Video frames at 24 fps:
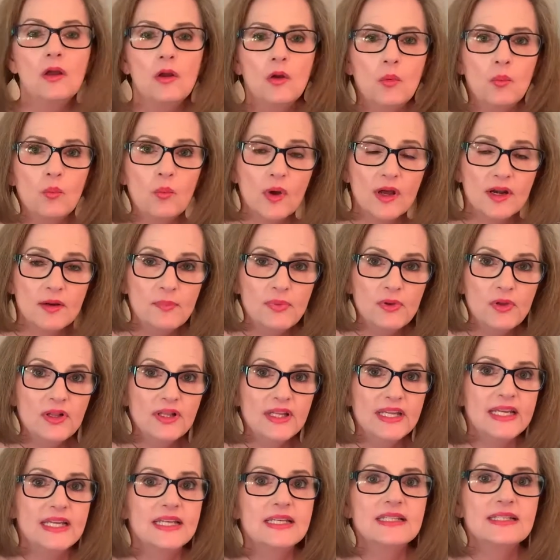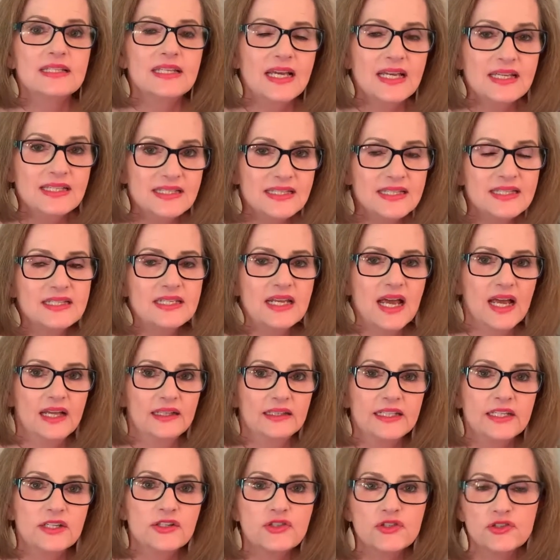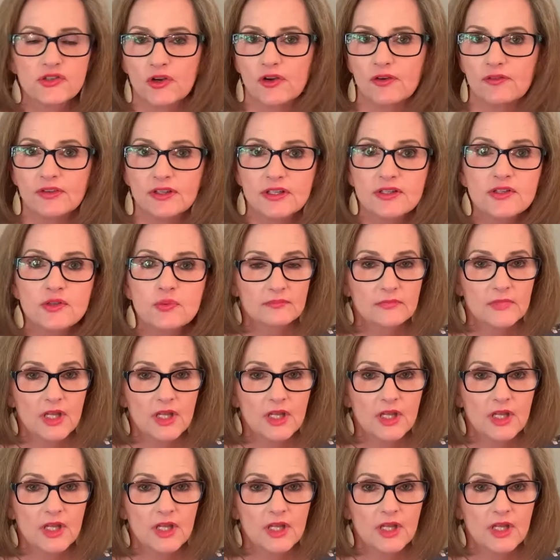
Wantable is a styling service.